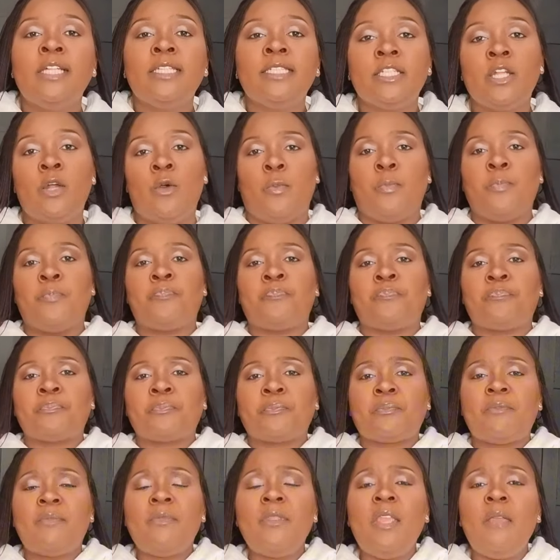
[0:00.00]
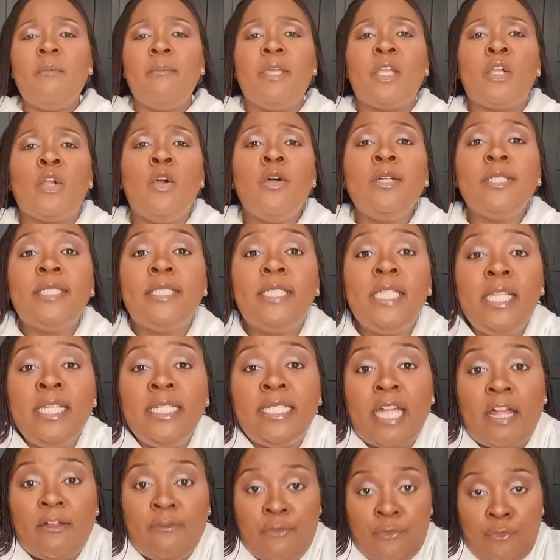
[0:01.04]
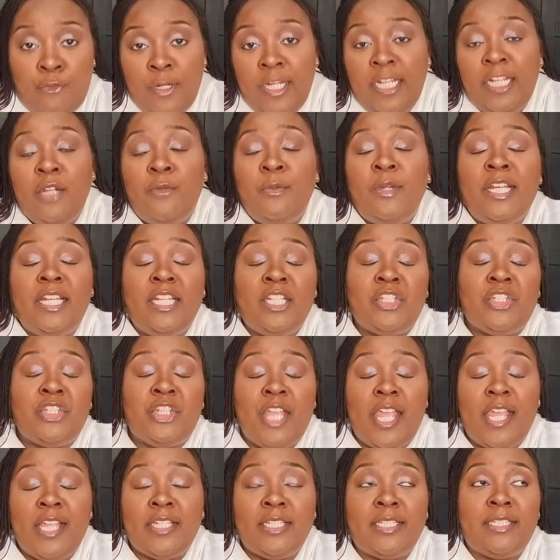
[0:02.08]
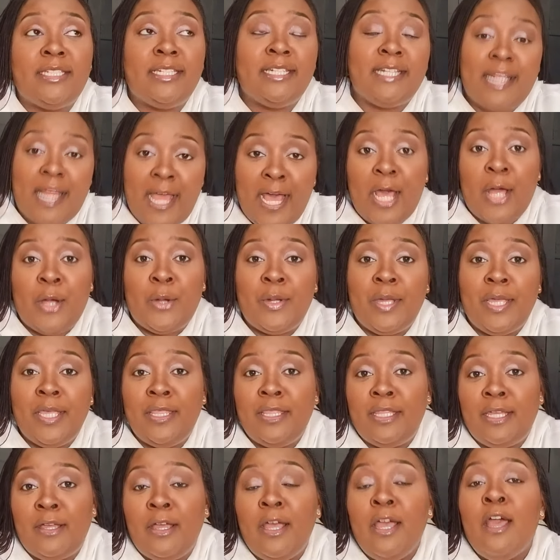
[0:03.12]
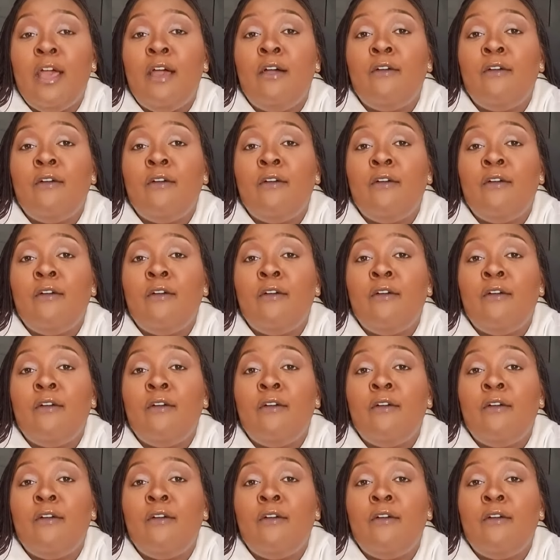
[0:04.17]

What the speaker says: So, because things have really, really changed now in the